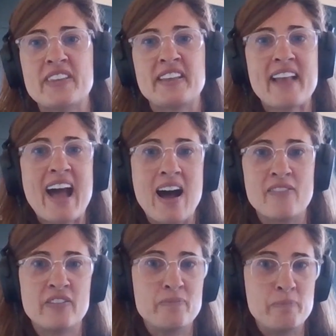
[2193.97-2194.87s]
I think the
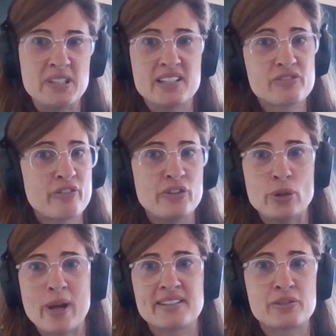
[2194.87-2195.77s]
Harvard Business
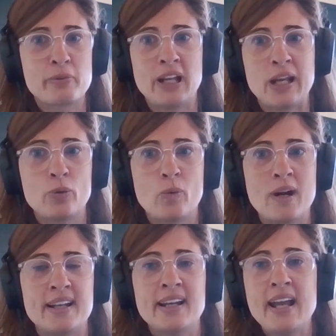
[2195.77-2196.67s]
Review has a really good
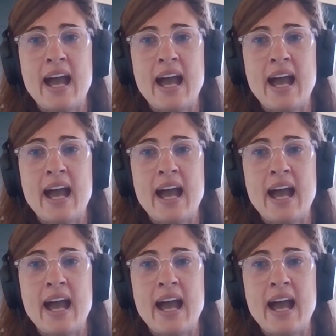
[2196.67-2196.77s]
one.